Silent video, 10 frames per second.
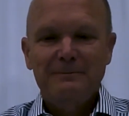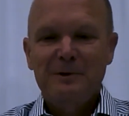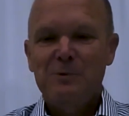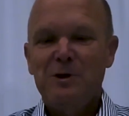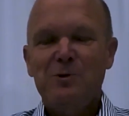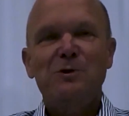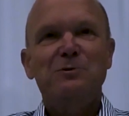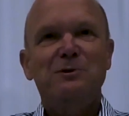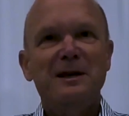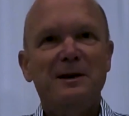we don't want
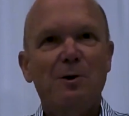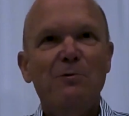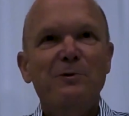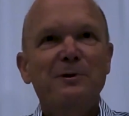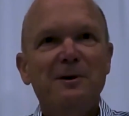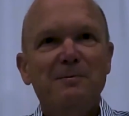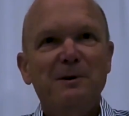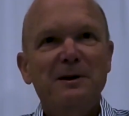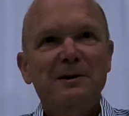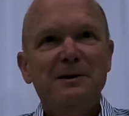to take over the
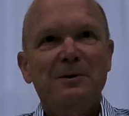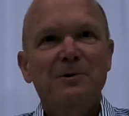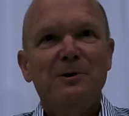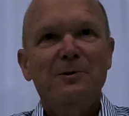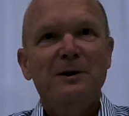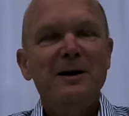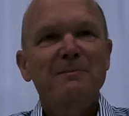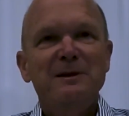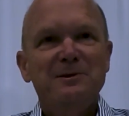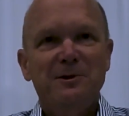company. Our
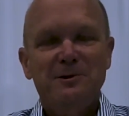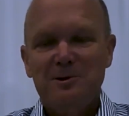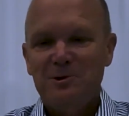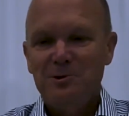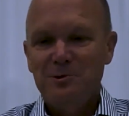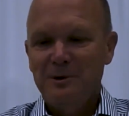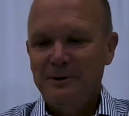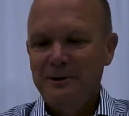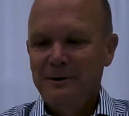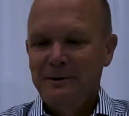aim is not
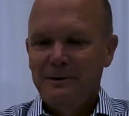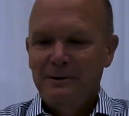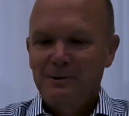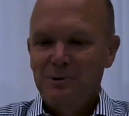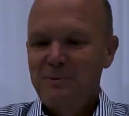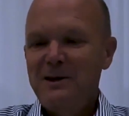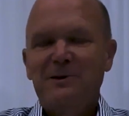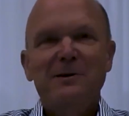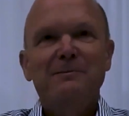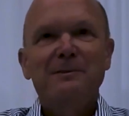to make
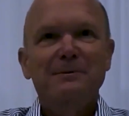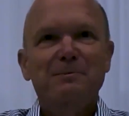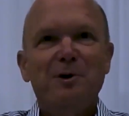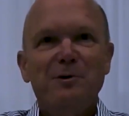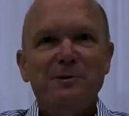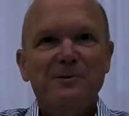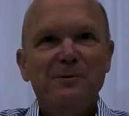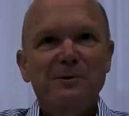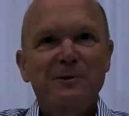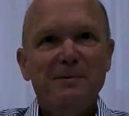them part of the
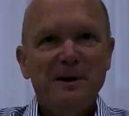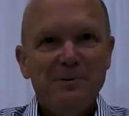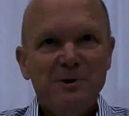Volvo family.